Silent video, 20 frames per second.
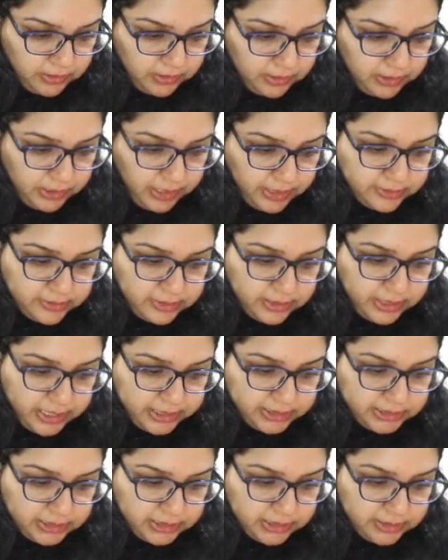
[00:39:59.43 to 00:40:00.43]
yes, the
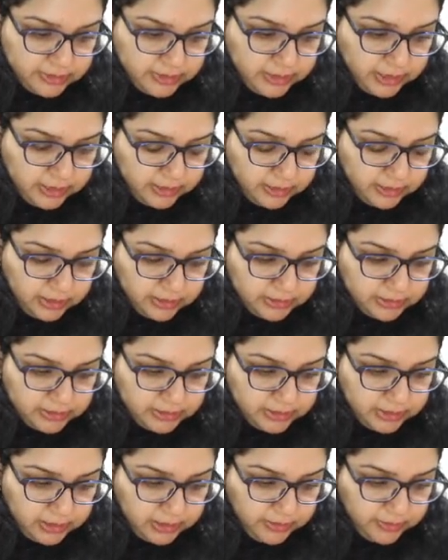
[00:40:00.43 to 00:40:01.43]
lecture is done,
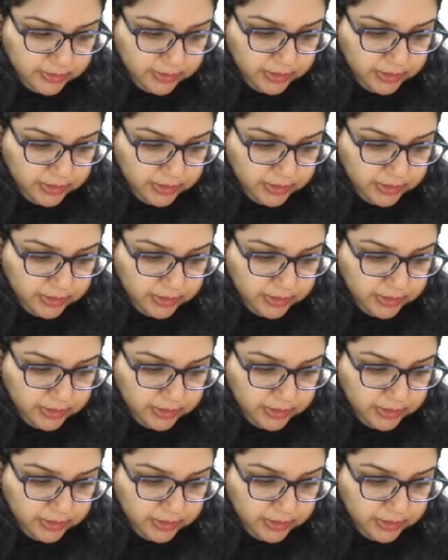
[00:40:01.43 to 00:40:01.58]
Harshita.